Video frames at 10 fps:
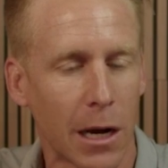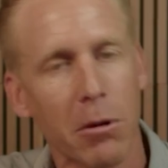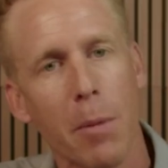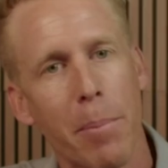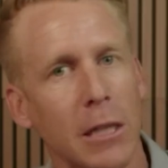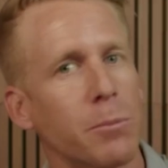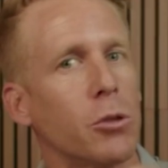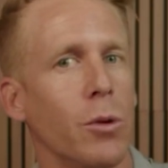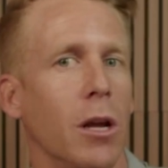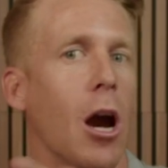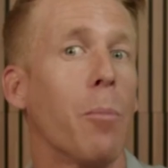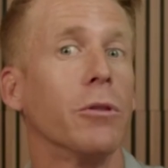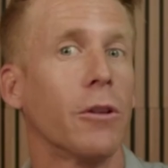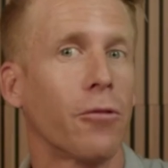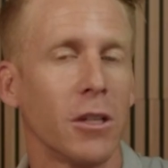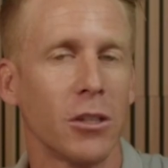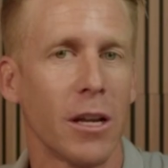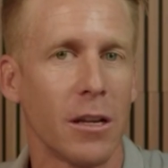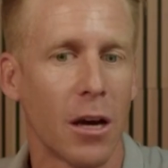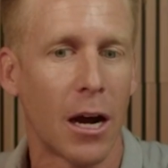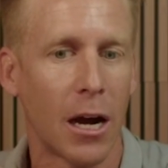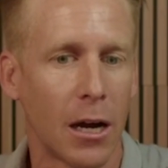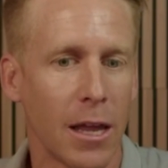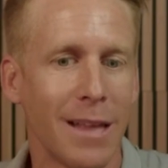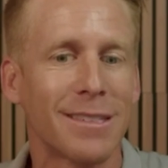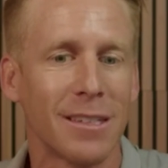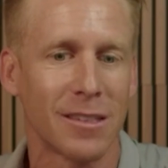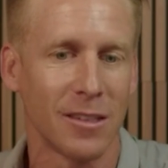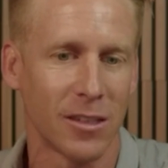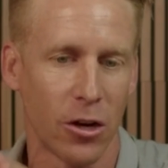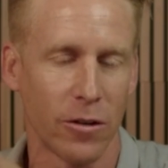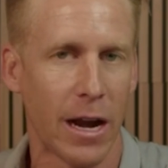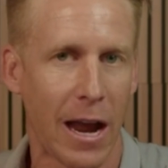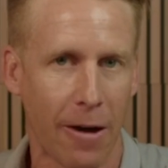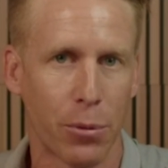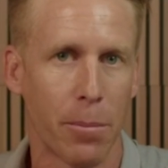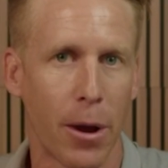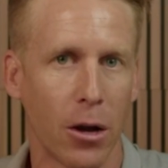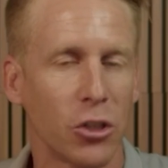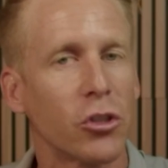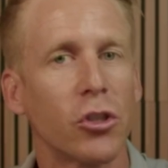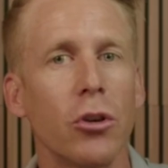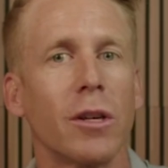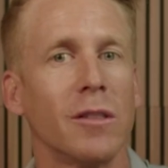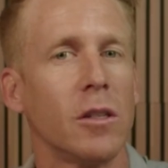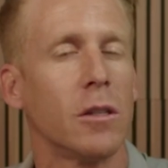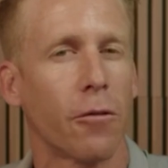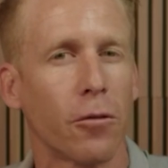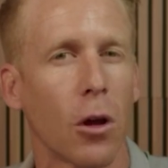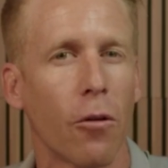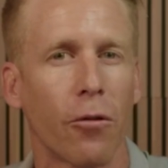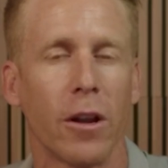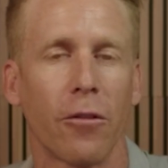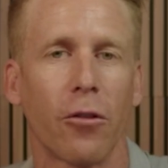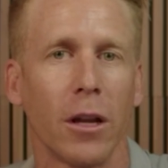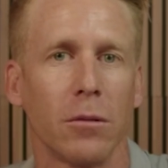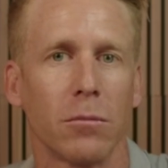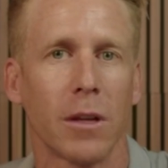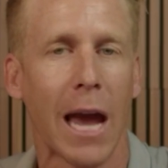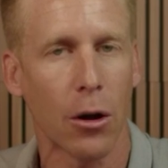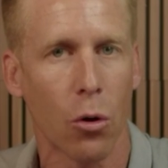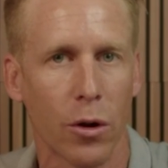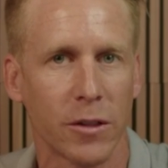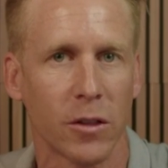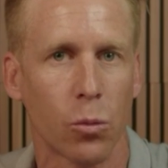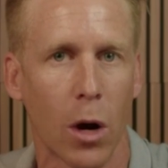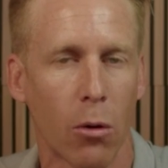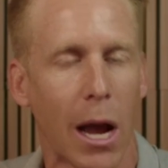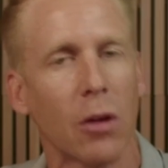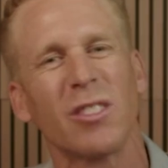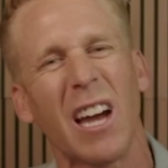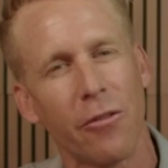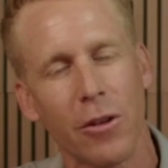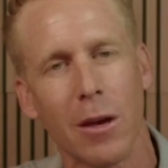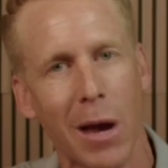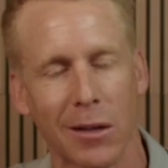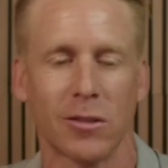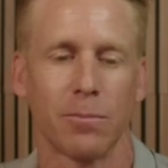gonna bounce between a couple different instances here that I have prepared just so you can see the flow for different categories as well outside of EMS.